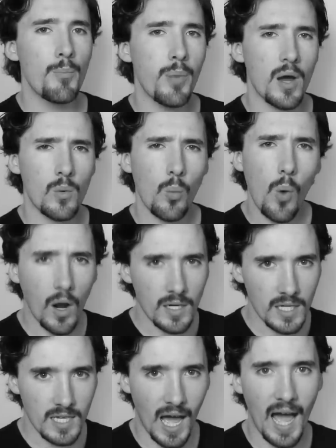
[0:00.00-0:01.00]
But
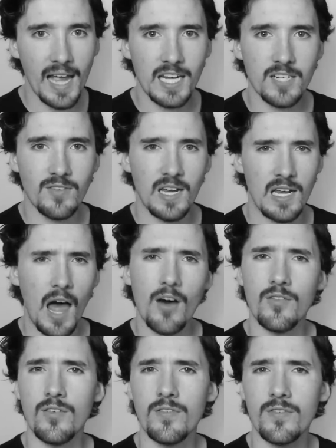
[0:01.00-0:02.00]
what kind of
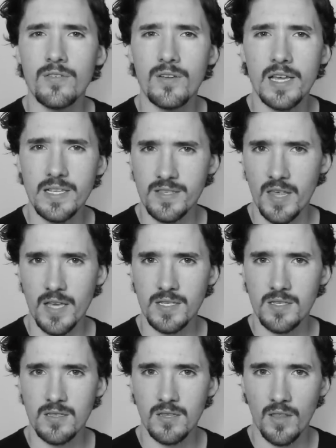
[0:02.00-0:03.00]
love is
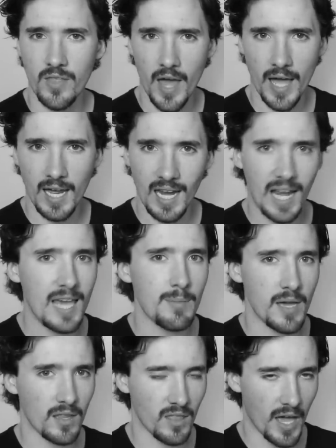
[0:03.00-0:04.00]
this that they're
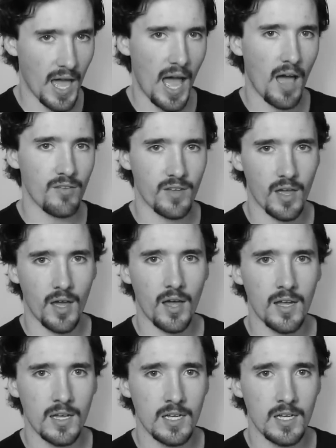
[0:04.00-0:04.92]
claiming they have here?